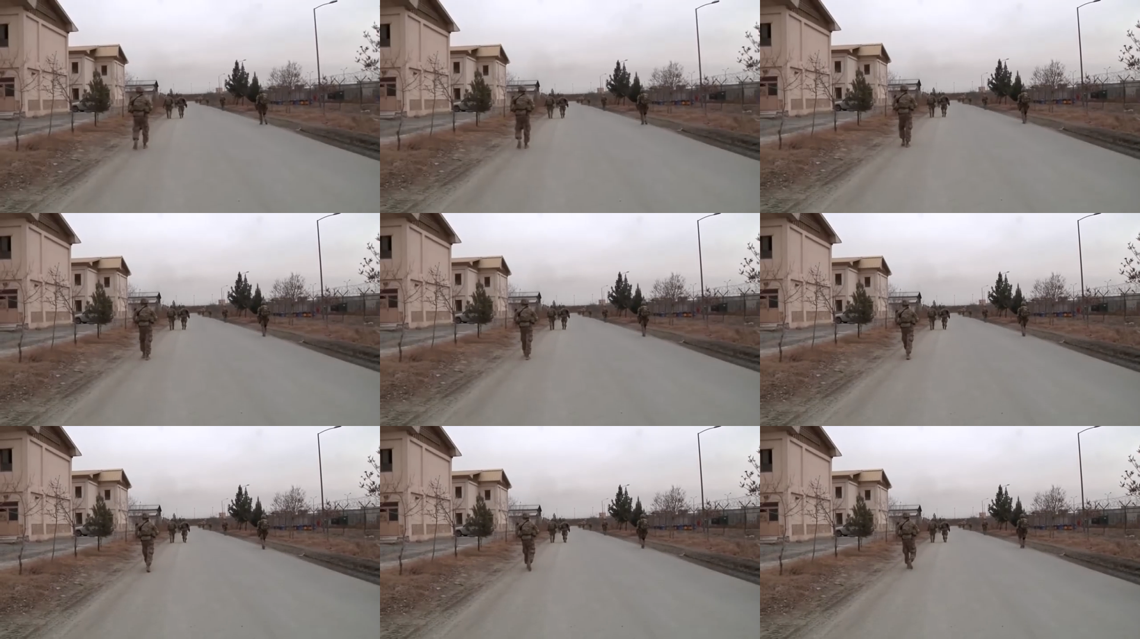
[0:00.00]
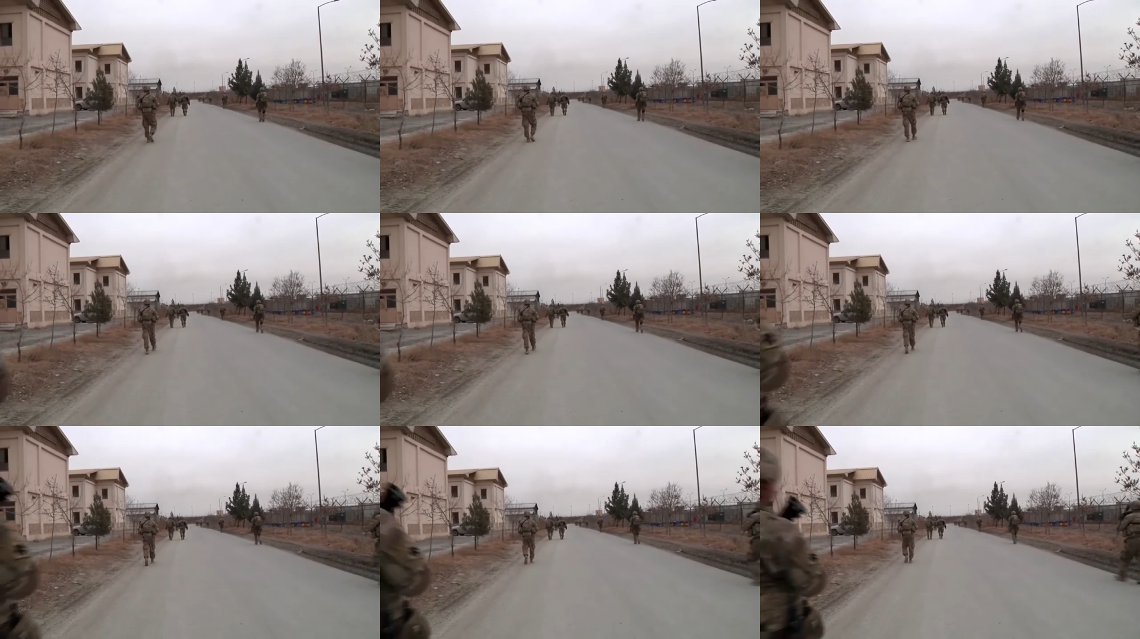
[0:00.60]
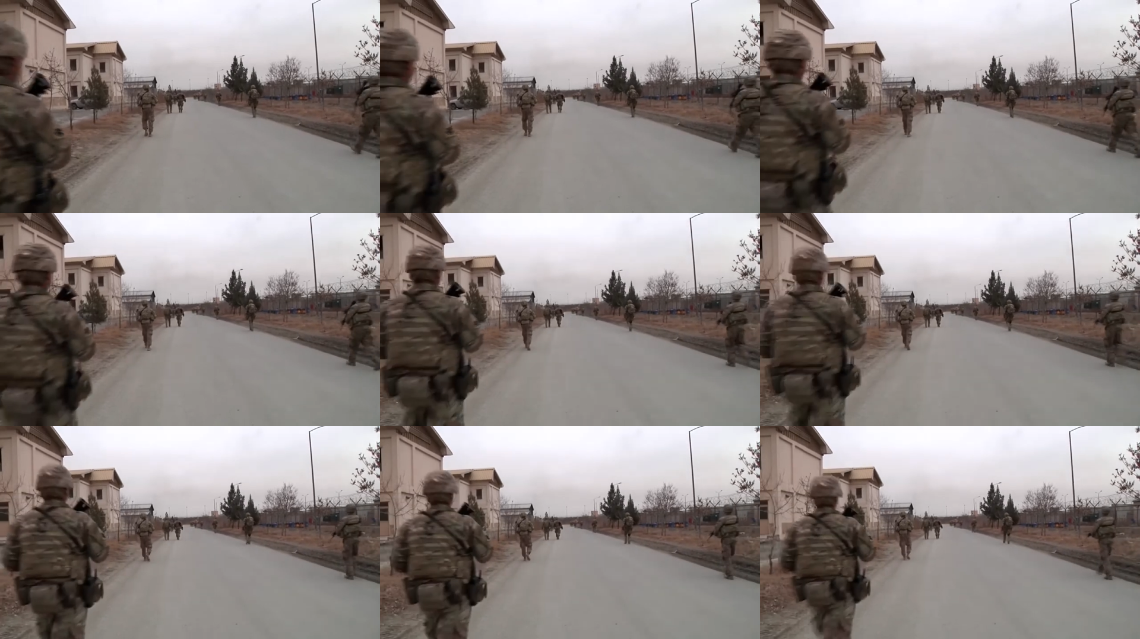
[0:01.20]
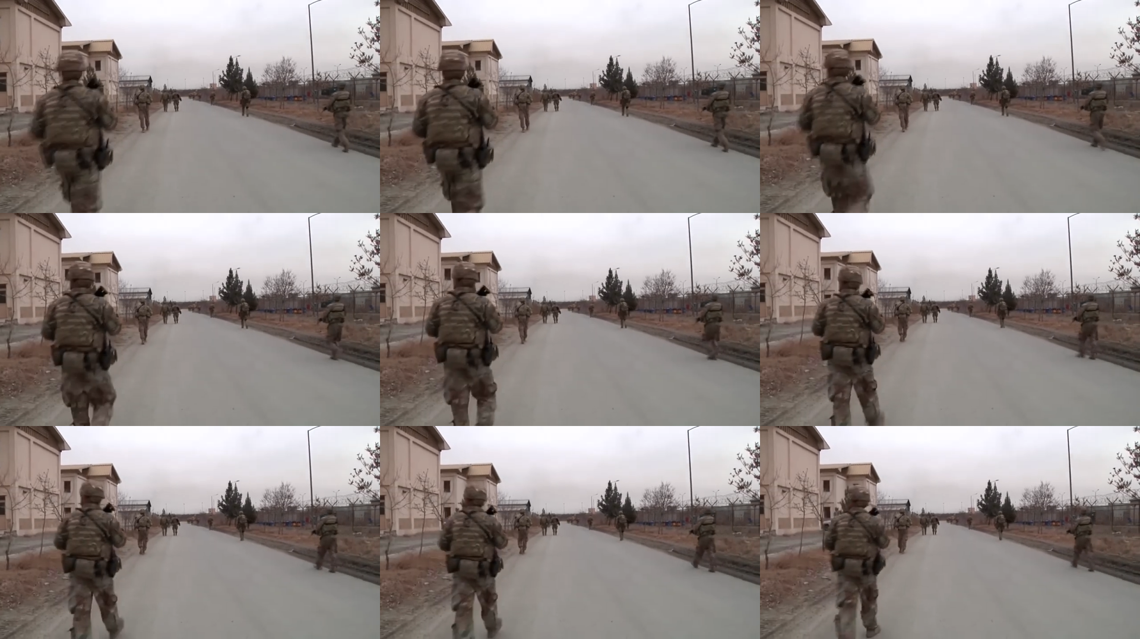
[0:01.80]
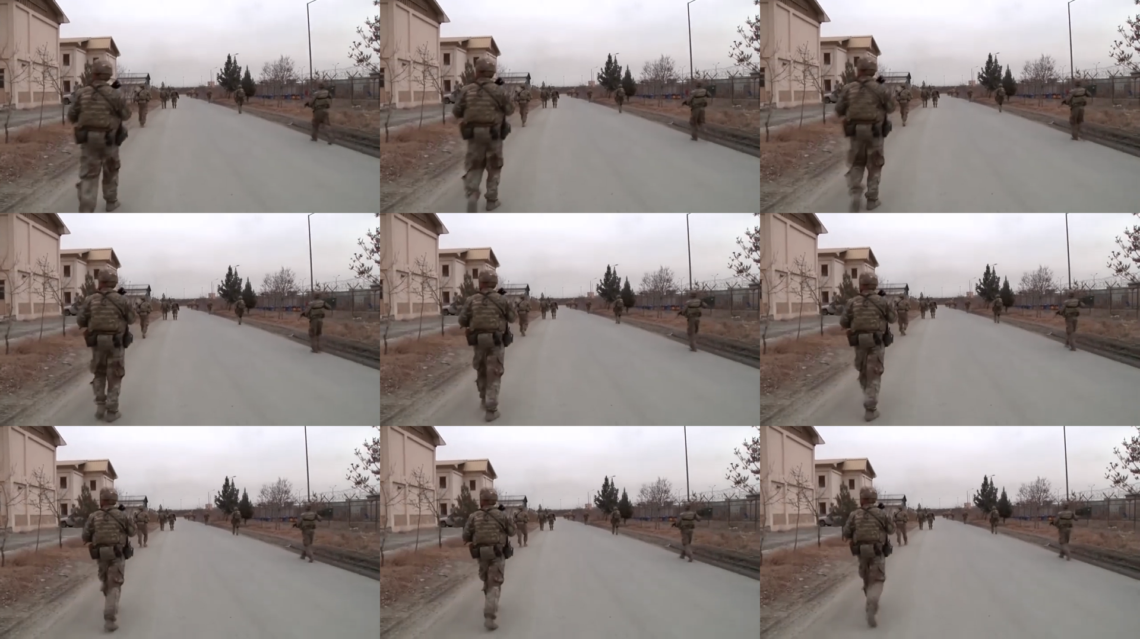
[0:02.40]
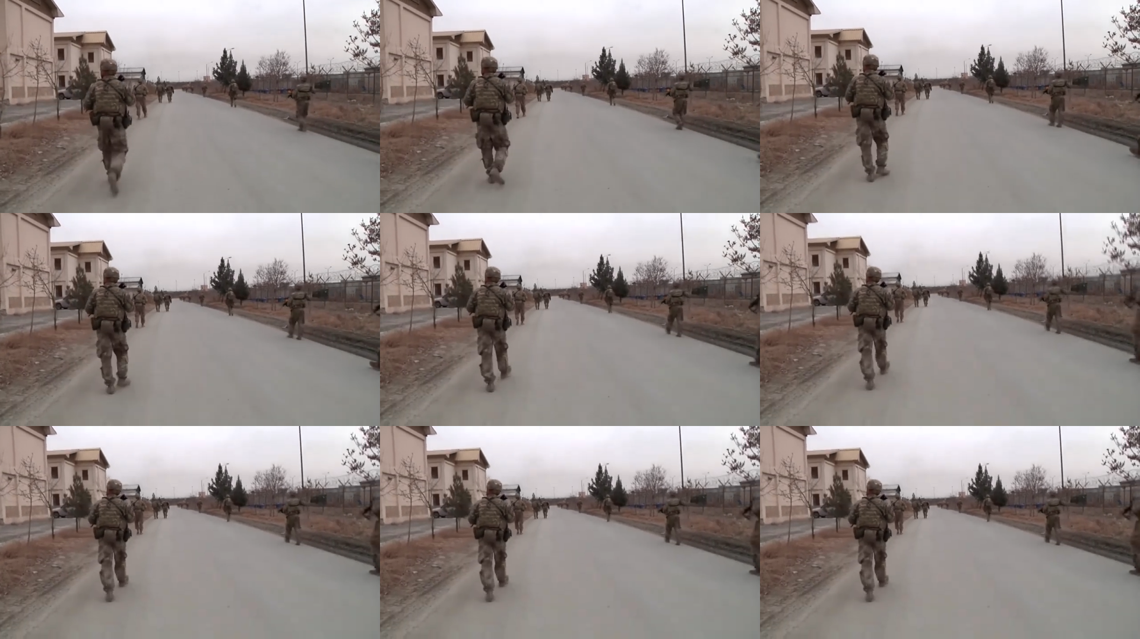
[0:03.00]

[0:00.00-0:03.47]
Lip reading: Nobody's mouth can be seen.